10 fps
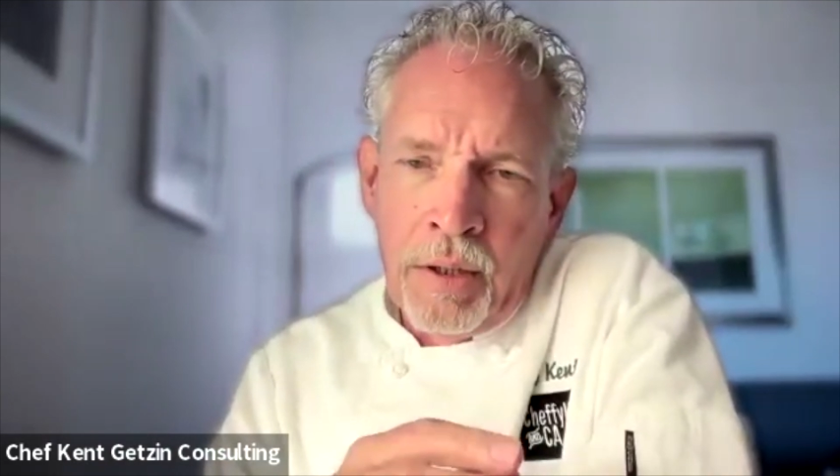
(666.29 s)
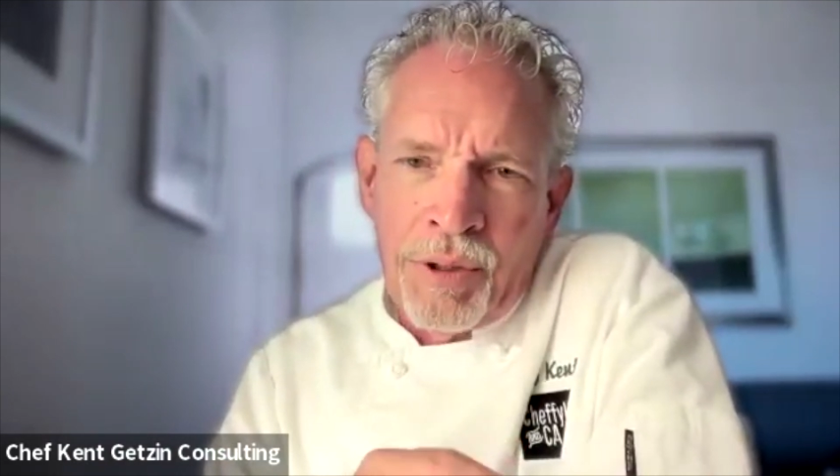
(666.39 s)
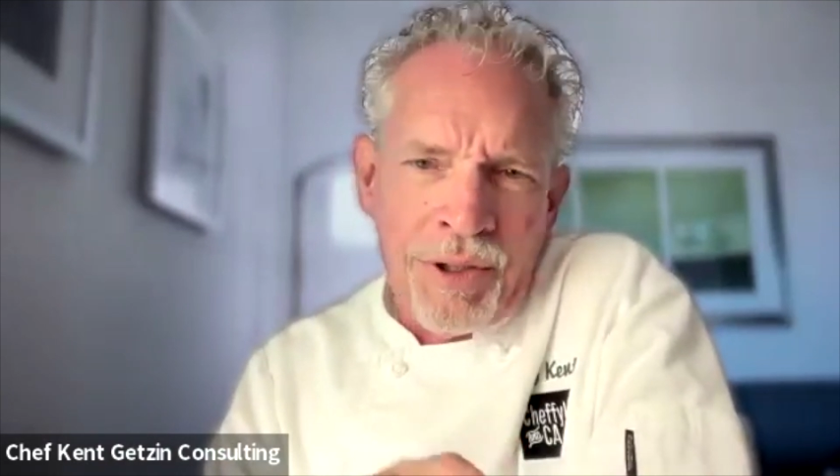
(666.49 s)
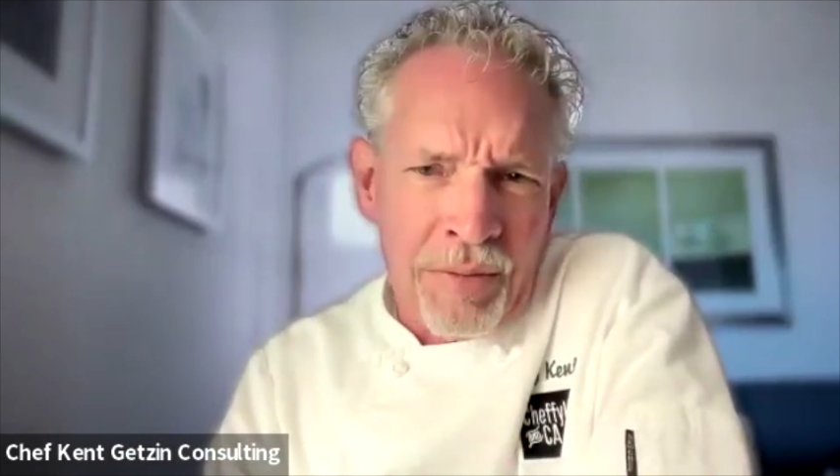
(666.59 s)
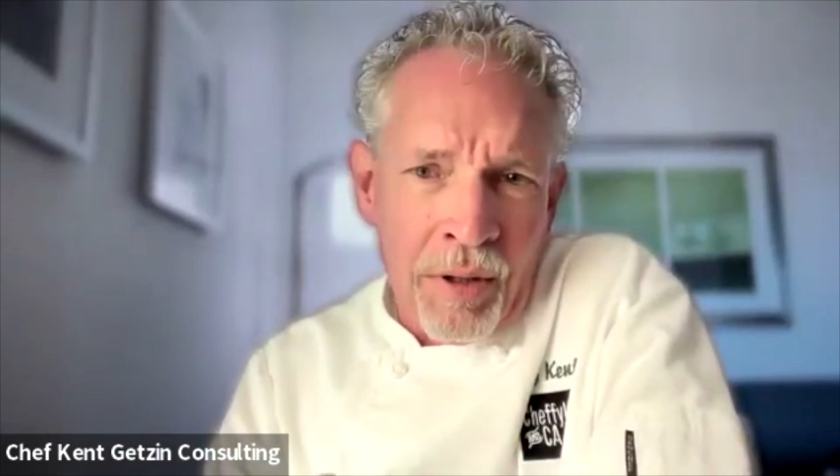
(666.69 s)

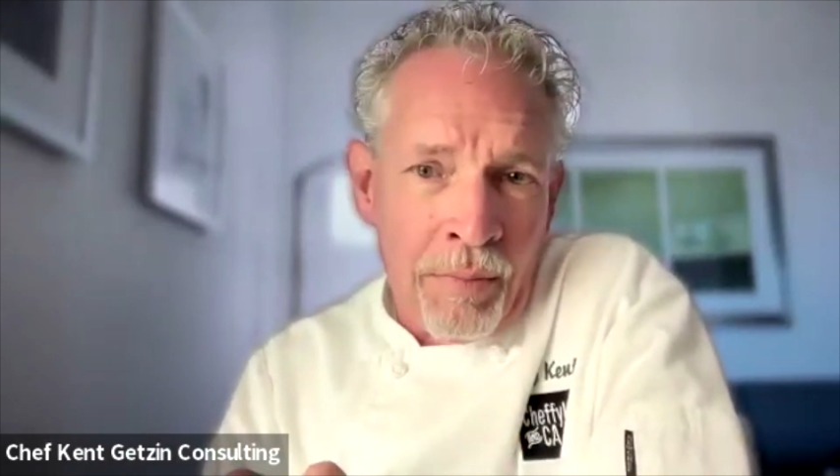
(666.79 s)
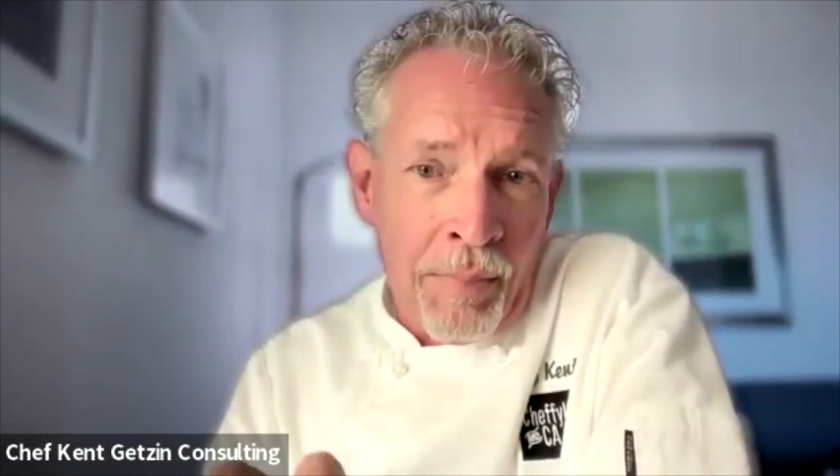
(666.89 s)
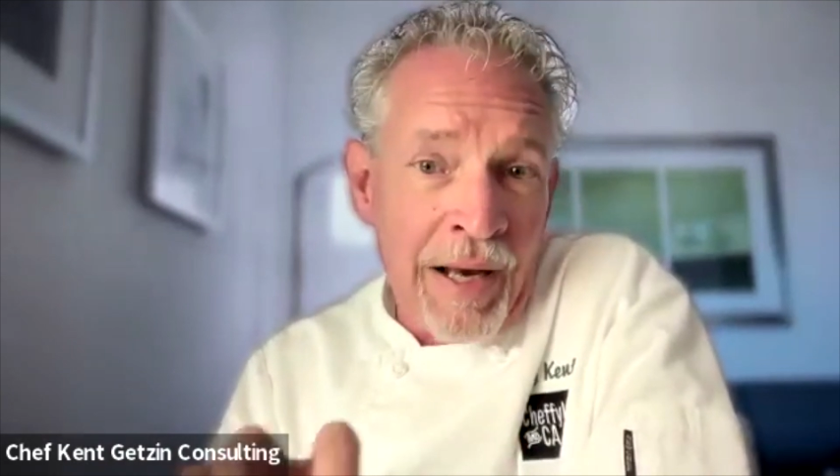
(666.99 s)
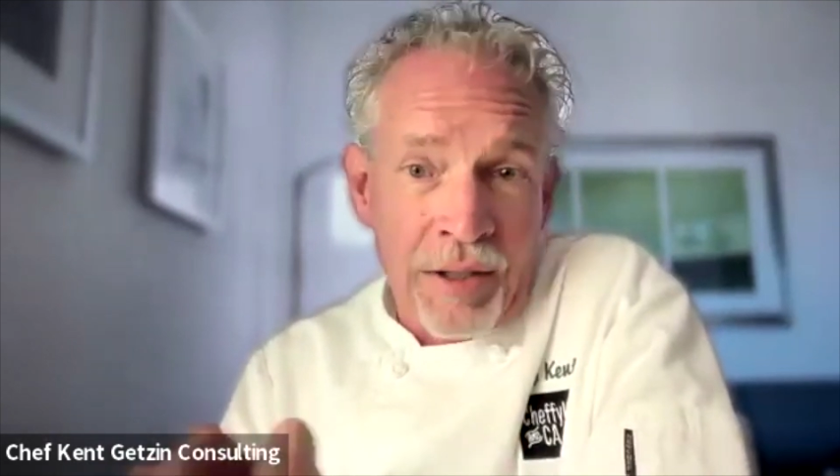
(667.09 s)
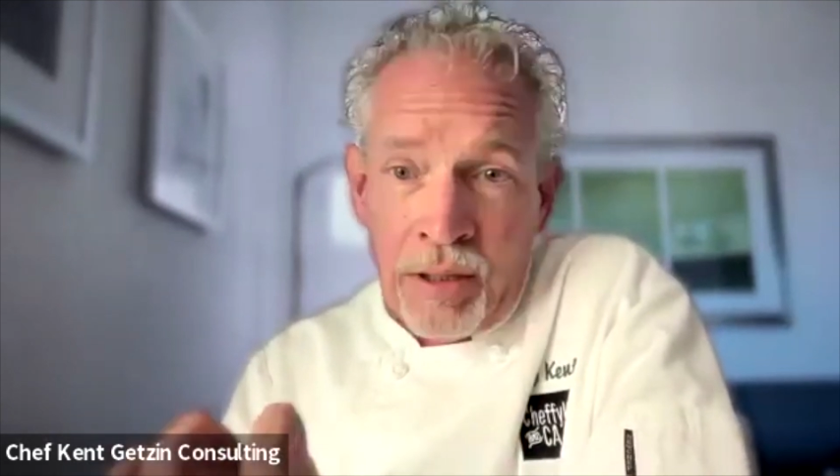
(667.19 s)
which is
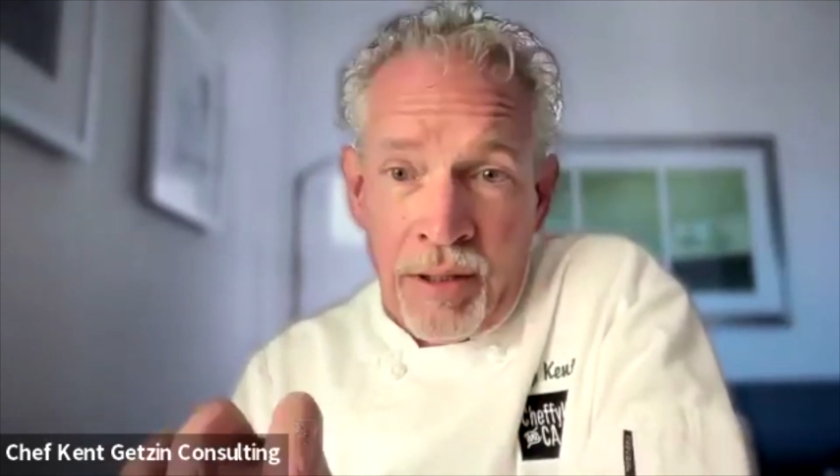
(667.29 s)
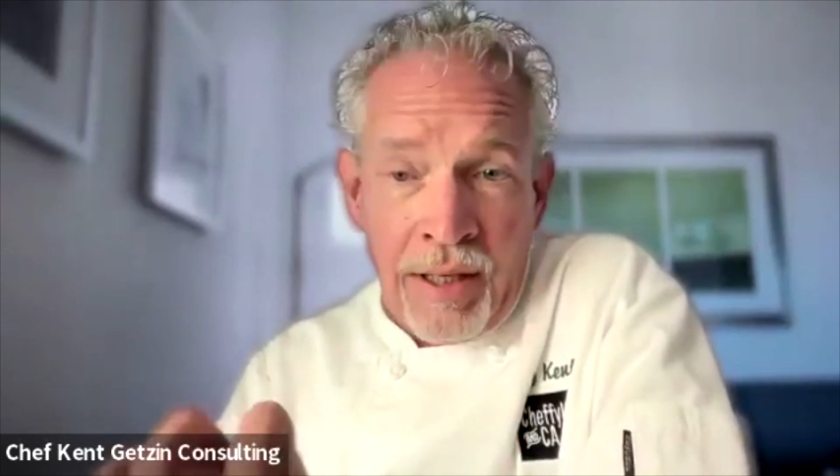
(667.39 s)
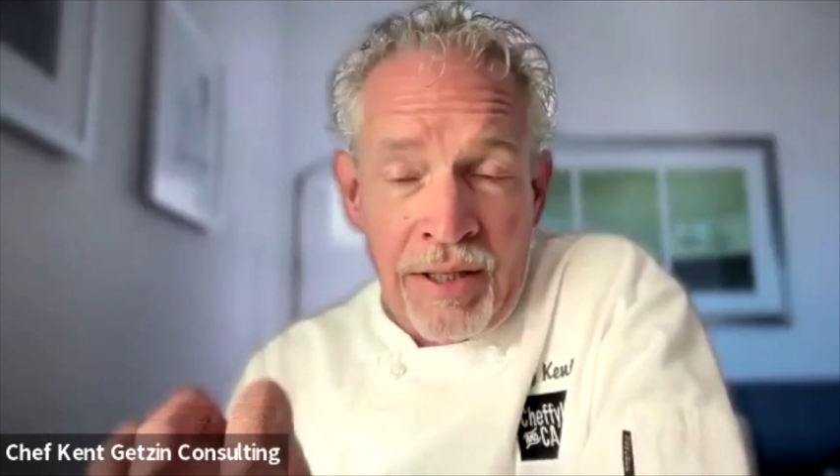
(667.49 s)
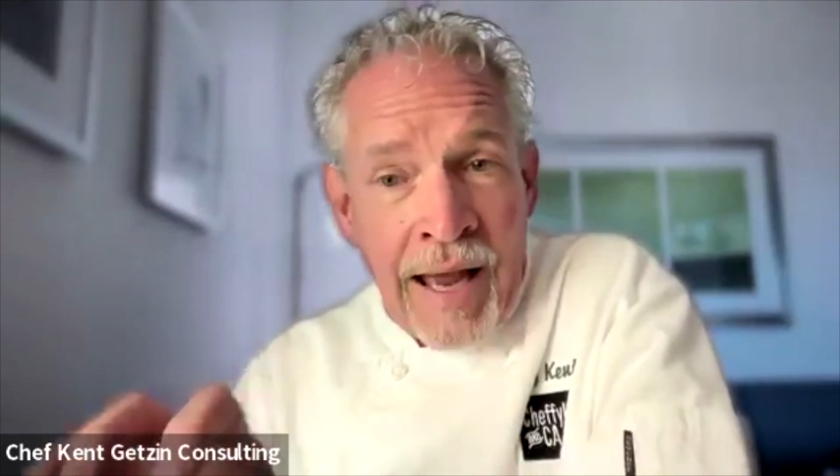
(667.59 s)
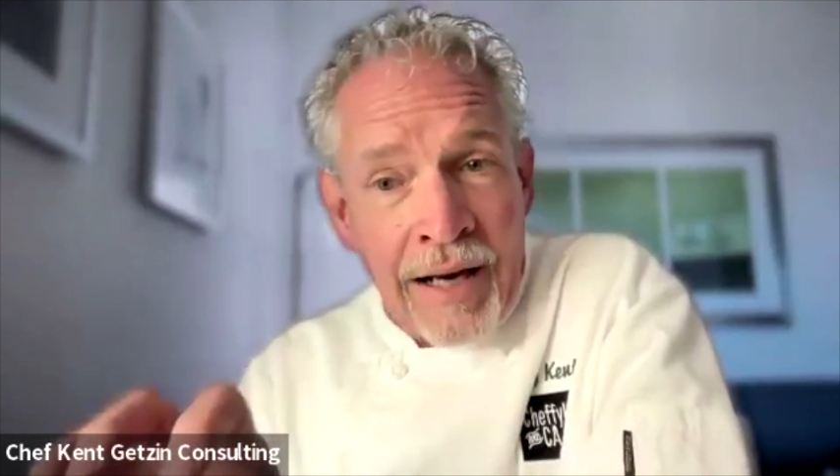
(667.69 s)
basically the
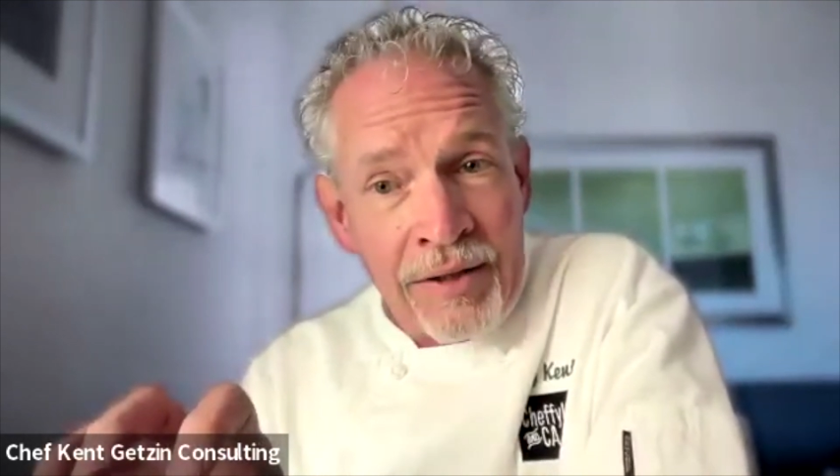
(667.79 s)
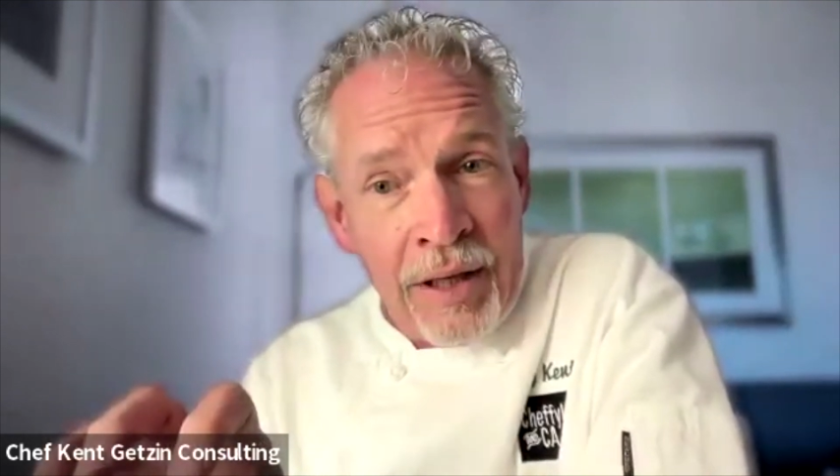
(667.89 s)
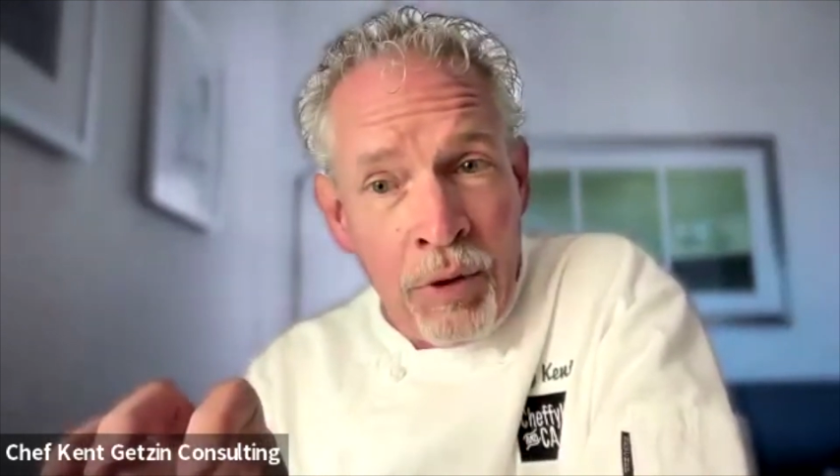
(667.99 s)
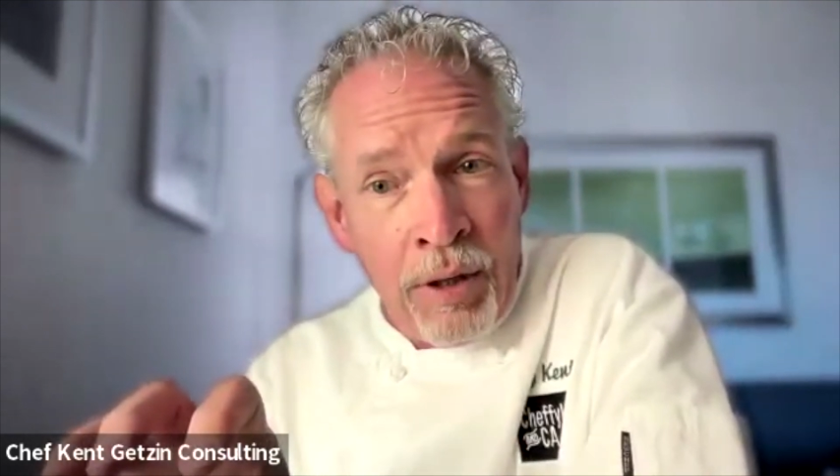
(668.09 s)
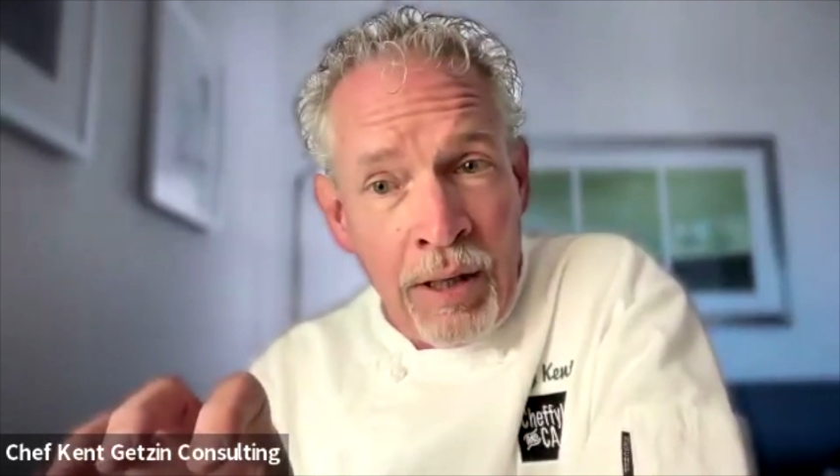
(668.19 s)
exact
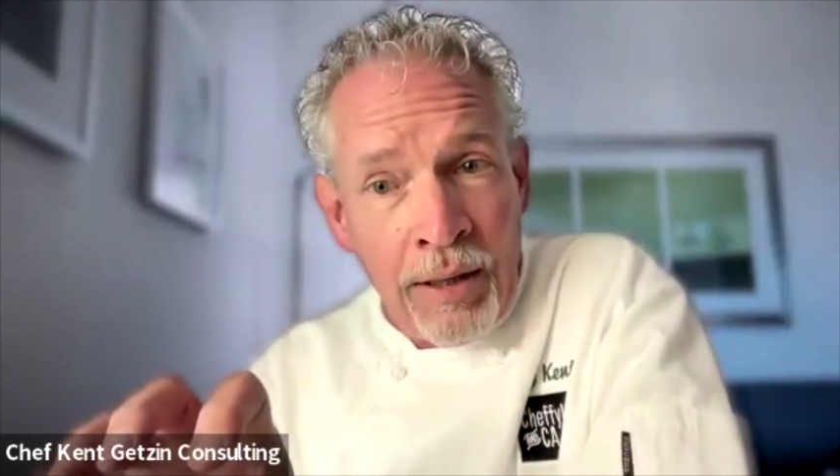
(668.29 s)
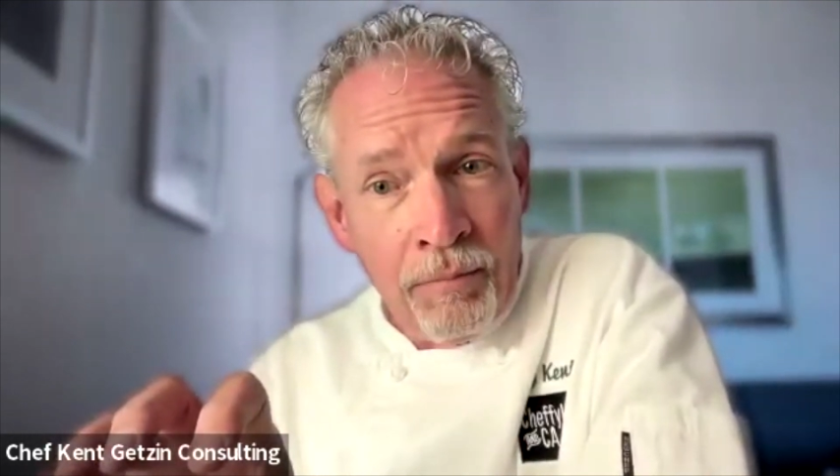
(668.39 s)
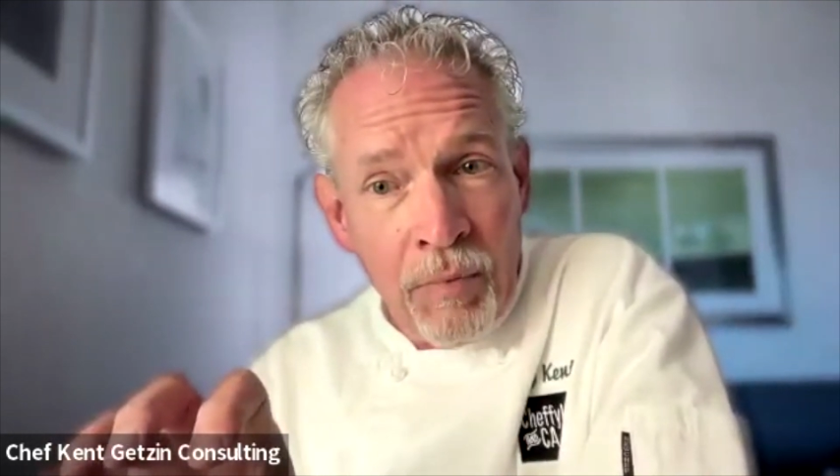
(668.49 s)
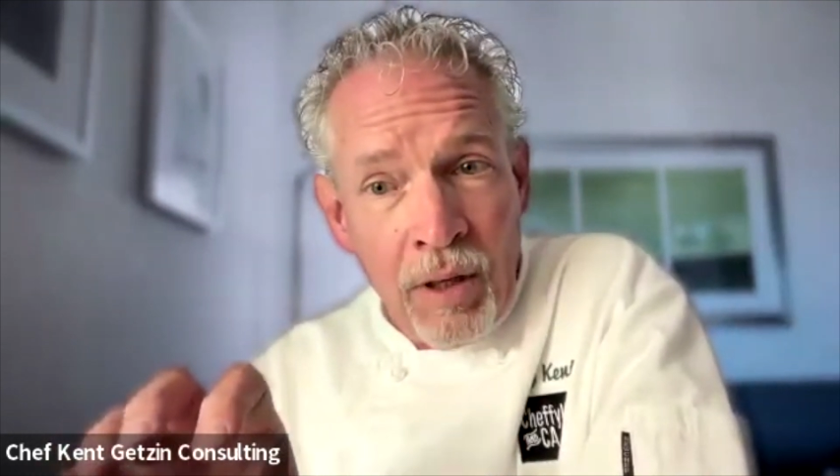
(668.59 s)
same thing,